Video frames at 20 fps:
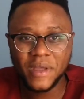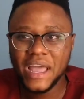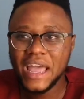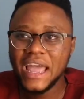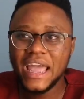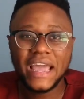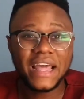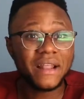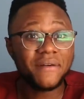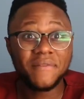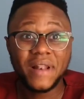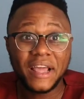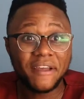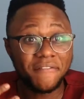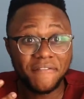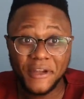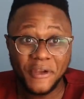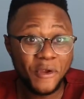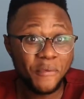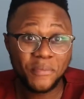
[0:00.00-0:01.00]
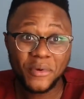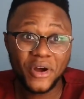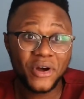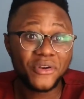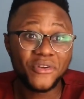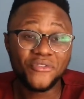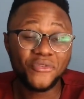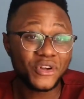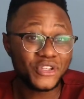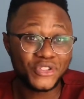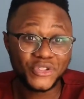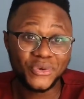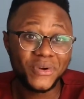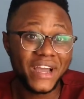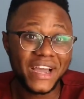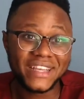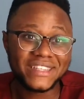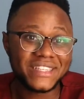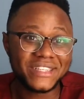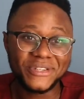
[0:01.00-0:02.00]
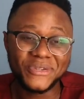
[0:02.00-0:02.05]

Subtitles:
And I'm like very proud of what you guys are